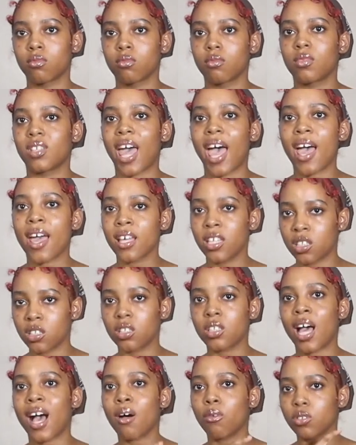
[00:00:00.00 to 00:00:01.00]

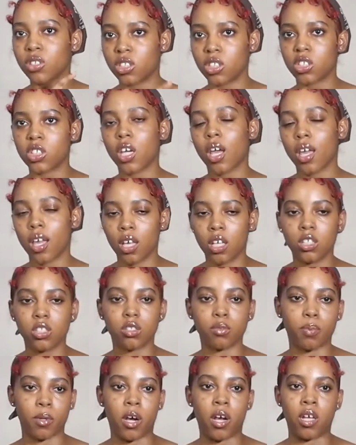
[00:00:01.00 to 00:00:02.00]
that was the
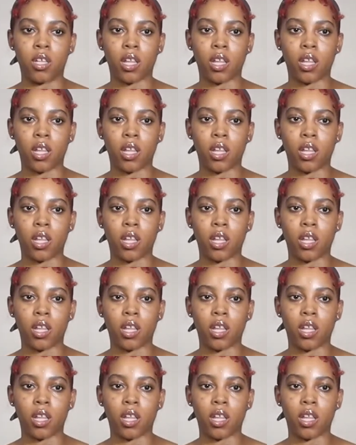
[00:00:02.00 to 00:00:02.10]
change, bro.